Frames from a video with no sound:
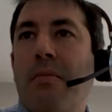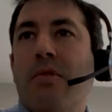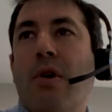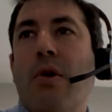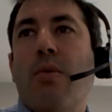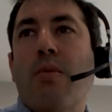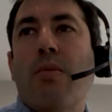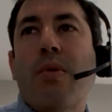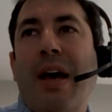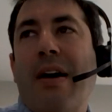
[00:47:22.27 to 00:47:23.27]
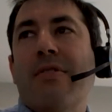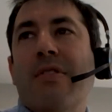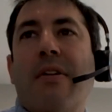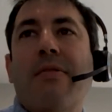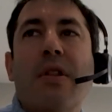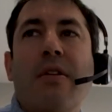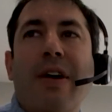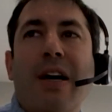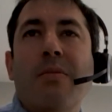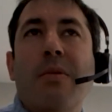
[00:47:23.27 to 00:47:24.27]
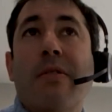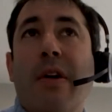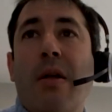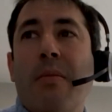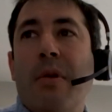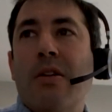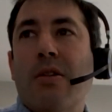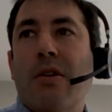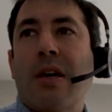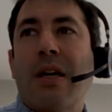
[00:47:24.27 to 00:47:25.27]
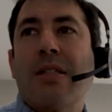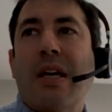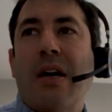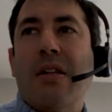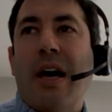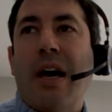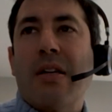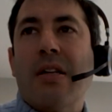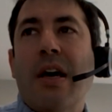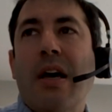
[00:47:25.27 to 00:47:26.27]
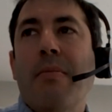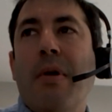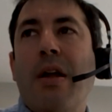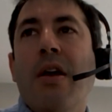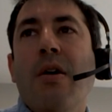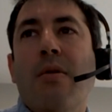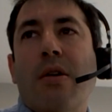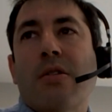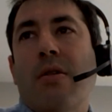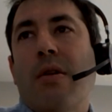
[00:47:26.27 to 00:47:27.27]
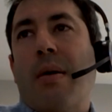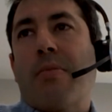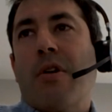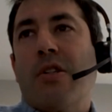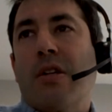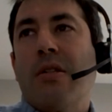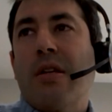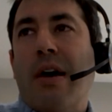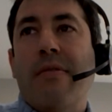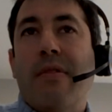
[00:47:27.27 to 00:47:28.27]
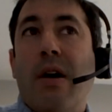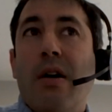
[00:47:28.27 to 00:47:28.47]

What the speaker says: So we have stuff with investment development, looking at sale data today, but we also in operations have